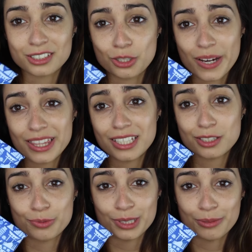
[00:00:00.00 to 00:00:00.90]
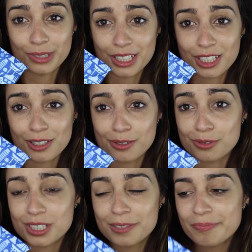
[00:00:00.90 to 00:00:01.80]
So I think it's really, really
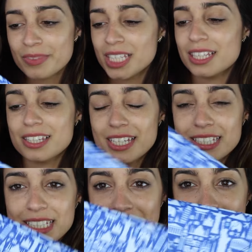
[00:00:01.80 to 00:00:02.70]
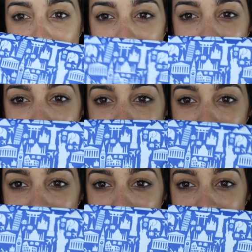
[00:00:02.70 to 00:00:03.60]
cute that they did something
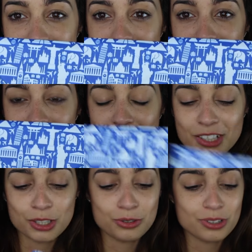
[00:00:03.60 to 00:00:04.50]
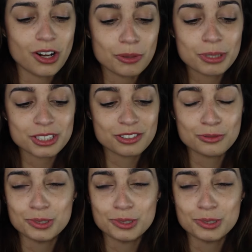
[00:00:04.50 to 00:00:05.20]
like this to kind of include all parts of the